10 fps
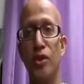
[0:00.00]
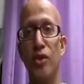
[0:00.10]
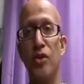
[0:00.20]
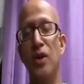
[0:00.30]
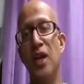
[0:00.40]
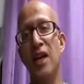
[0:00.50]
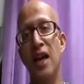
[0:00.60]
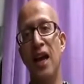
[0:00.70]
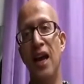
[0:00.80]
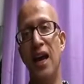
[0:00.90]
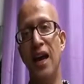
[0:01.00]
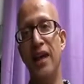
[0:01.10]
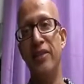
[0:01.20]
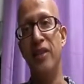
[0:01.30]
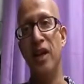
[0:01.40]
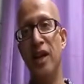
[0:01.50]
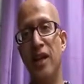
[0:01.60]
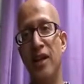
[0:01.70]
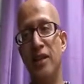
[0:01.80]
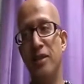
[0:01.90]
you, and
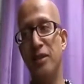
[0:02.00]
uh,